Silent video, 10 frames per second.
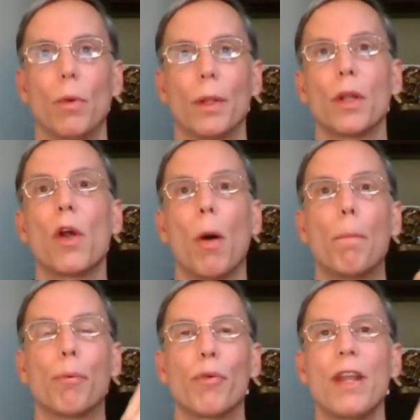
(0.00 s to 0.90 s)
They're what they
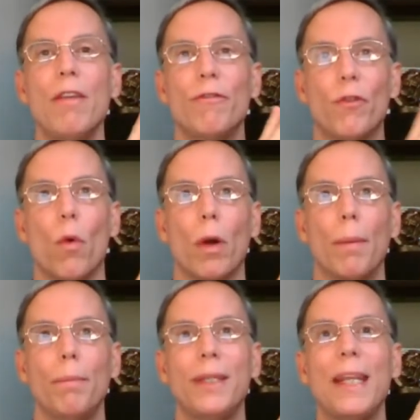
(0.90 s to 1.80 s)
call
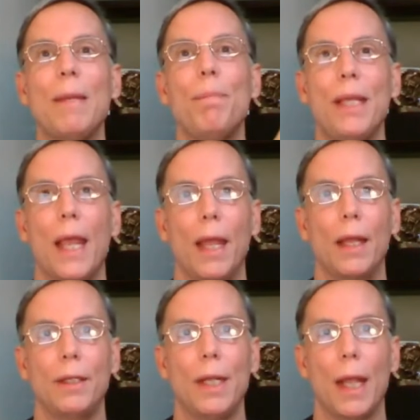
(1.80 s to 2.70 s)
pre-formed E P
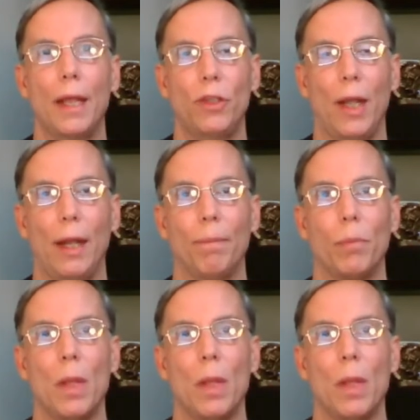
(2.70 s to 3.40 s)
A and D H A.